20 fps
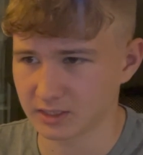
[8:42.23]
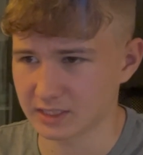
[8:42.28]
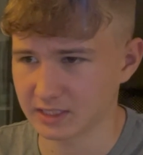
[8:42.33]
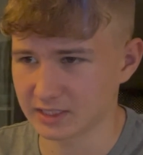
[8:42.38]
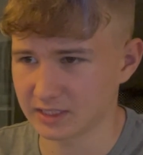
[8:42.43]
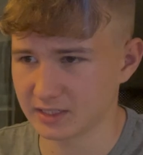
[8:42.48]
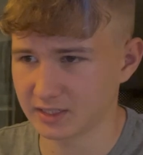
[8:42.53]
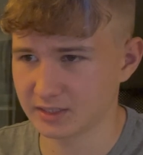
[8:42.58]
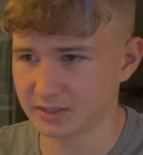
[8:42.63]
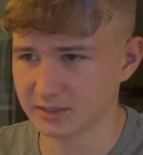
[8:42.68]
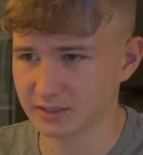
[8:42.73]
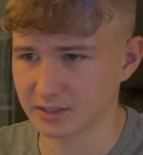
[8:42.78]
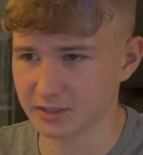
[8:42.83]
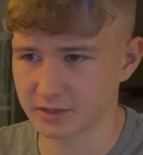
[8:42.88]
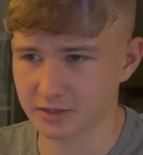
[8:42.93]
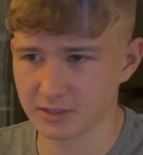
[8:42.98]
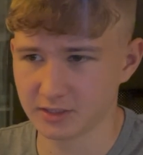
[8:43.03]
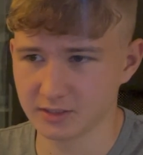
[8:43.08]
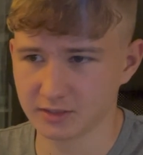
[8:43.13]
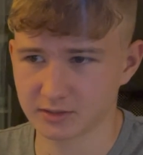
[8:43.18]
And I
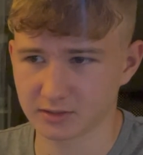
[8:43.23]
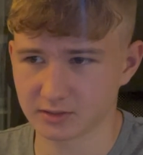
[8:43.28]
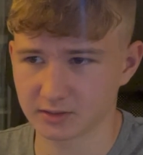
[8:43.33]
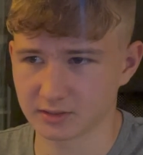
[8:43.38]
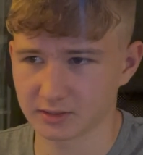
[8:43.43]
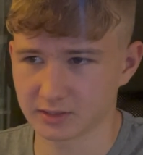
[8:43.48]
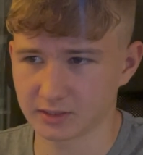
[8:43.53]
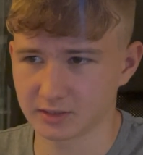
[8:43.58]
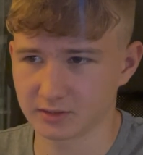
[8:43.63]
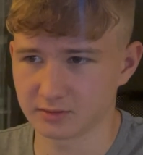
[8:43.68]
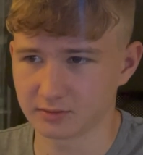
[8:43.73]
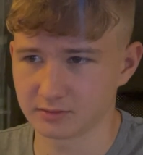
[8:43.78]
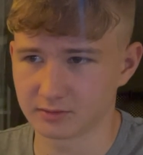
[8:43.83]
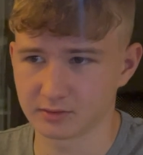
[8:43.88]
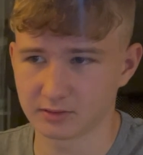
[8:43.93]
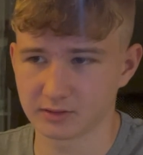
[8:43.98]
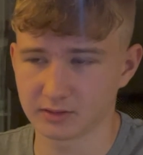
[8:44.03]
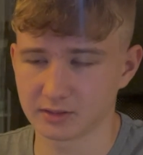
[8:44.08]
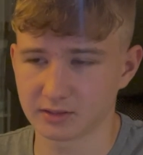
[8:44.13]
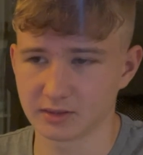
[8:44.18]
think, again,
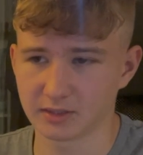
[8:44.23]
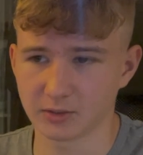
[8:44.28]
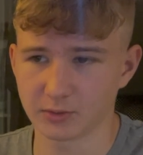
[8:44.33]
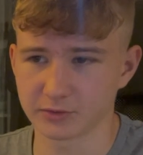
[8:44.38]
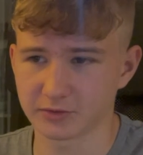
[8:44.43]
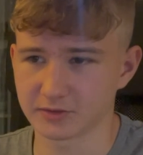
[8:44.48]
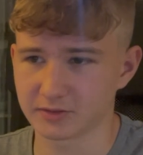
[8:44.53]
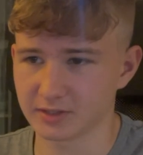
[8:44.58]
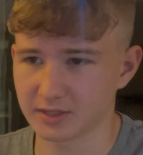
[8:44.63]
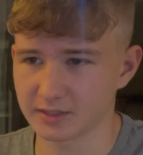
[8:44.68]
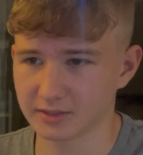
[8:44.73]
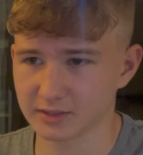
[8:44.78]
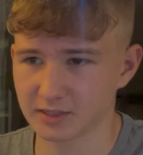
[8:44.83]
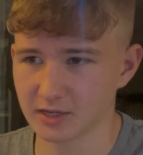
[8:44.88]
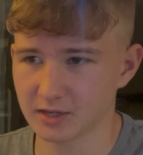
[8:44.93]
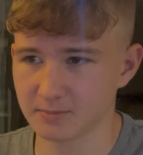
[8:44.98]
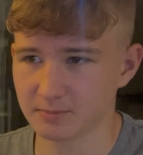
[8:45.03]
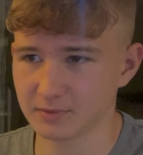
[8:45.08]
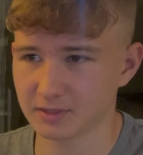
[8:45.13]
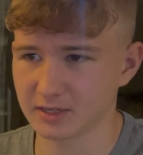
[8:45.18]
now it's the end
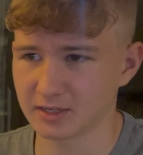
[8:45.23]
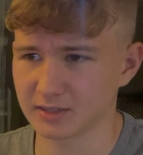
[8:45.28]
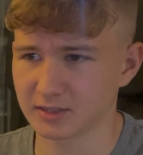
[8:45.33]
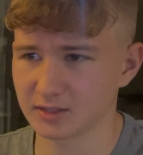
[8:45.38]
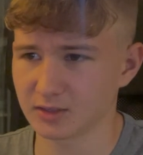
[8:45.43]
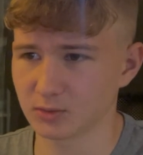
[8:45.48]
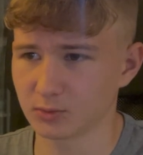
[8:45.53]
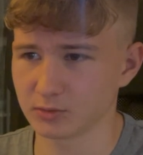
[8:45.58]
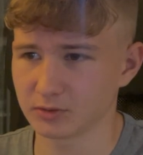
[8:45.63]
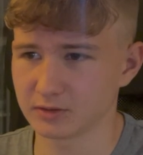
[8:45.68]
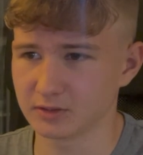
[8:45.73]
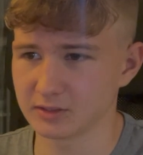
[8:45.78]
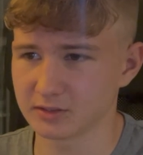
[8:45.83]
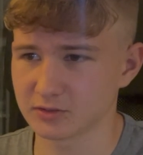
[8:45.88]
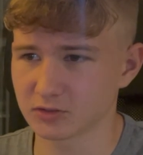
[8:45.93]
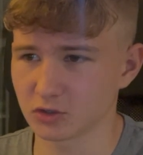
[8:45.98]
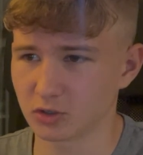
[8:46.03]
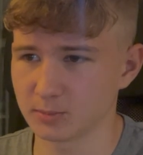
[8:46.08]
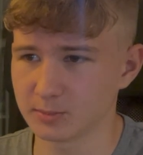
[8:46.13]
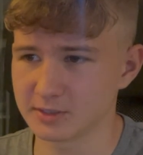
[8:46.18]
game, and now this
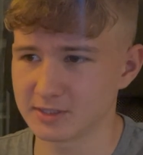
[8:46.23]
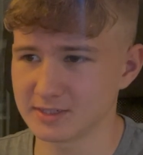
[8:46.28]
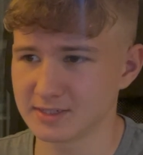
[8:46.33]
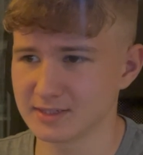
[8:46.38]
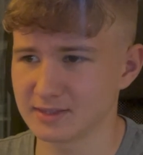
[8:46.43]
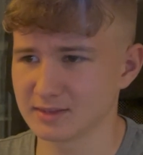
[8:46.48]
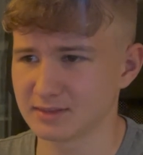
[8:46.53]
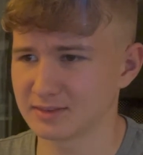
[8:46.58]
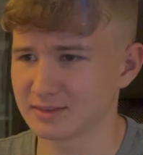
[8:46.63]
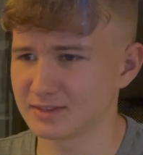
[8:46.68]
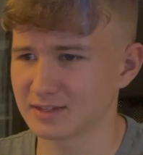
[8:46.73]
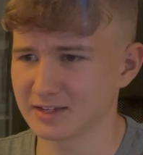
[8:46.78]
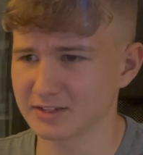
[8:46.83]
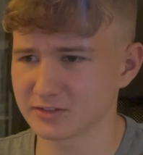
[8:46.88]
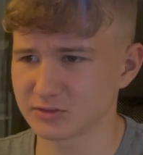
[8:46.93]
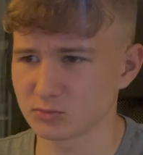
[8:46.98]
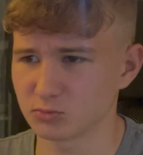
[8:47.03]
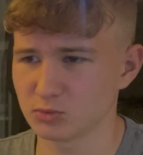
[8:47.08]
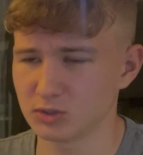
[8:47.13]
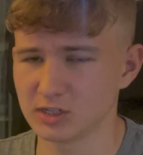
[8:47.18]
obviously
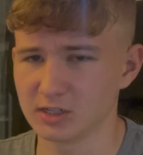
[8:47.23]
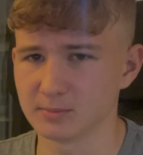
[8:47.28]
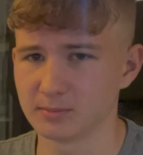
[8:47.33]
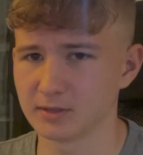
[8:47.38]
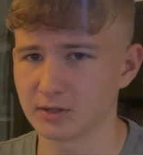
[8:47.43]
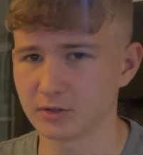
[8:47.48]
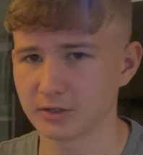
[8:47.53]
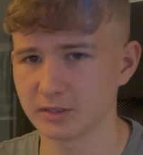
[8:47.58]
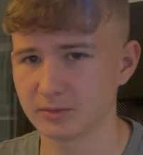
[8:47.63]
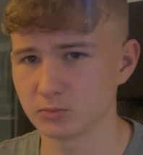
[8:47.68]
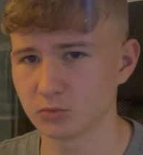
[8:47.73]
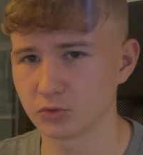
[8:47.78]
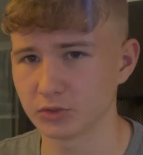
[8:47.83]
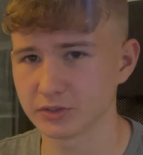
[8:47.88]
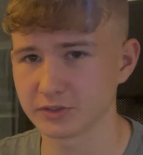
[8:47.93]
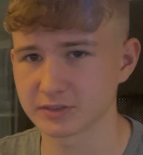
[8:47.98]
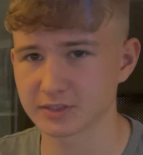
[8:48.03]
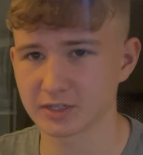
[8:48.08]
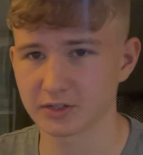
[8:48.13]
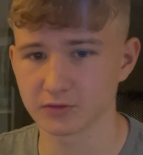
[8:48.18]
doesn't really apply anymore,
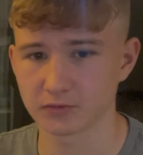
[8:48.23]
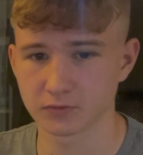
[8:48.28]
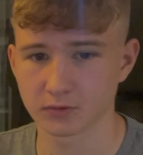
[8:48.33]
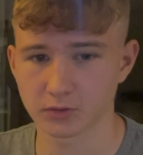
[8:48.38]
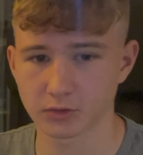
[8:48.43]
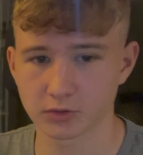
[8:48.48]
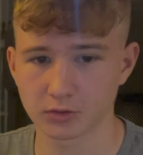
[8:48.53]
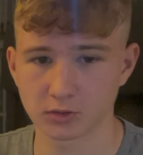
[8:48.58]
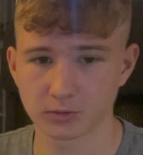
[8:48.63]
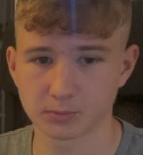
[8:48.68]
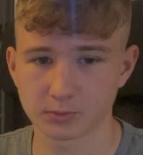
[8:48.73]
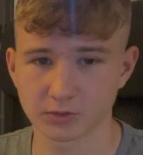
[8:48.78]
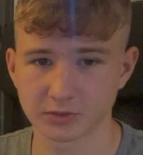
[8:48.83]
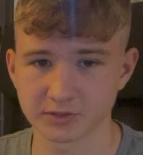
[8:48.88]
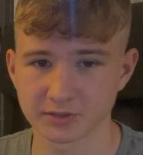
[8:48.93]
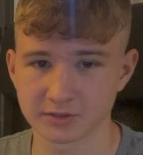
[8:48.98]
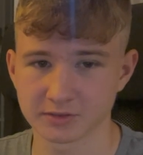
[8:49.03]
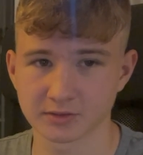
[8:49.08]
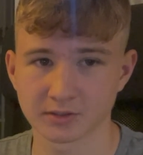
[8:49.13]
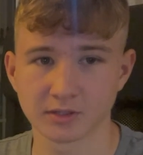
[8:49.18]
this kind of thought
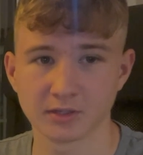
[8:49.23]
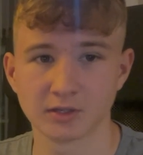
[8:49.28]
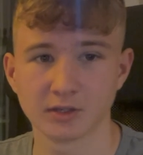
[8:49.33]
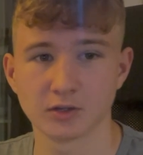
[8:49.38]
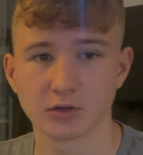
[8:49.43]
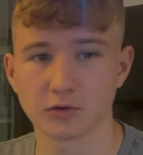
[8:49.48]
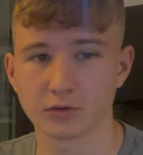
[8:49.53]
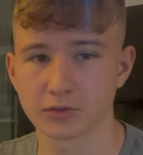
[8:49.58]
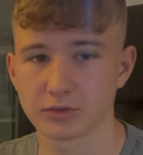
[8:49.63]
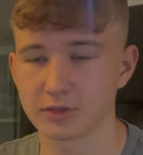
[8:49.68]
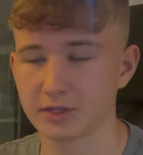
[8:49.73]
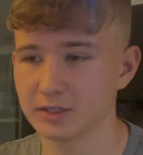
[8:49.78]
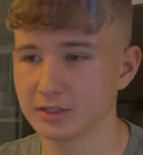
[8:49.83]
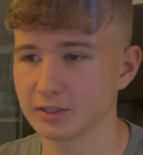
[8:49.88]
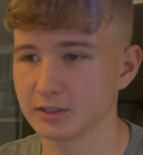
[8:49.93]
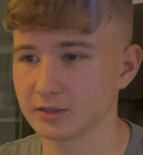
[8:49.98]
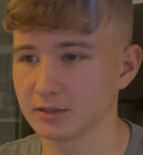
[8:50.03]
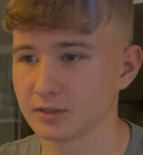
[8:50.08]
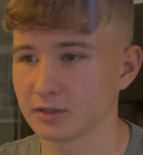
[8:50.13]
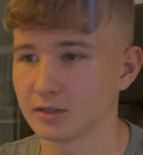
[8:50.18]
process.
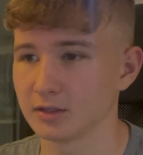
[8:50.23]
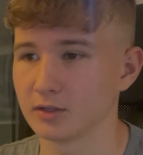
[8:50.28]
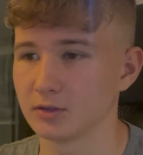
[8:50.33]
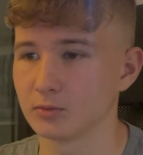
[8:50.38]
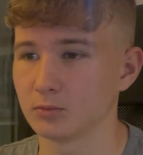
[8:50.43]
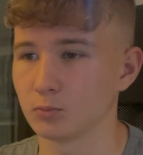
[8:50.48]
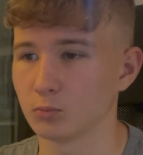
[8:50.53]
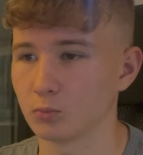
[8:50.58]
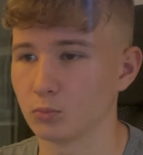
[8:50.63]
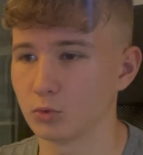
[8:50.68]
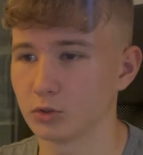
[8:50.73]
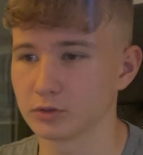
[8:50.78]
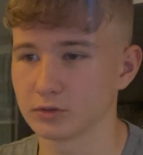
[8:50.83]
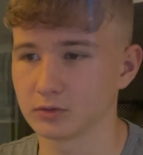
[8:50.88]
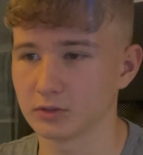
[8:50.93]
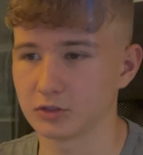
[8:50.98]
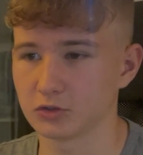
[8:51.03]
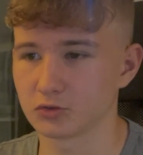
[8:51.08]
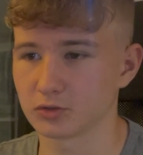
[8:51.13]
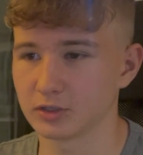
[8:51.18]
Thinking what
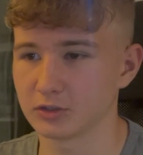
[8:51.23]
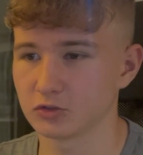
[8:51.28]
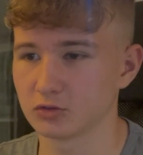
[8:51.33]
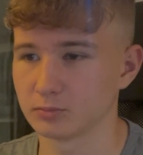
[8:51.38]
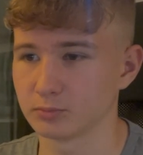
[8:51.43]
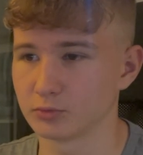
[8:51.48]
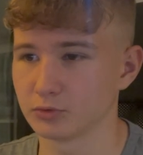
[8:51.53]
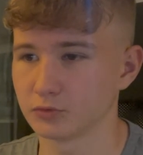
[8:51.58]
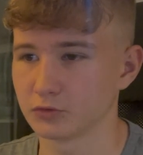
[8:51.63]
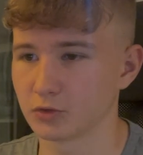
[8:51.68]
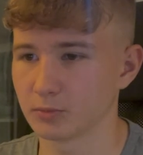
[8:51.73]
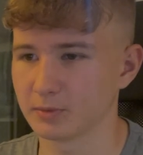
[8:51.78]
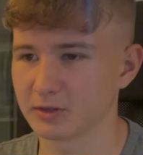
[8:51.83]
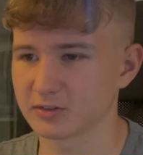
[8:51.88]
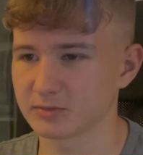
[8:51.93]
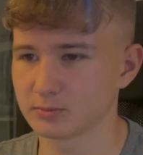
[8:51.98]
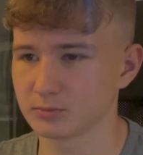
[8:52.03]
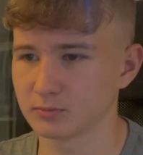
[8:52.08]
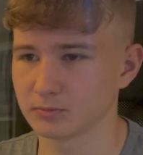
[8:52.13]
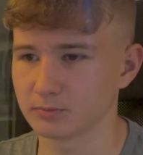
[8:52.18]
they're trying to improve your best,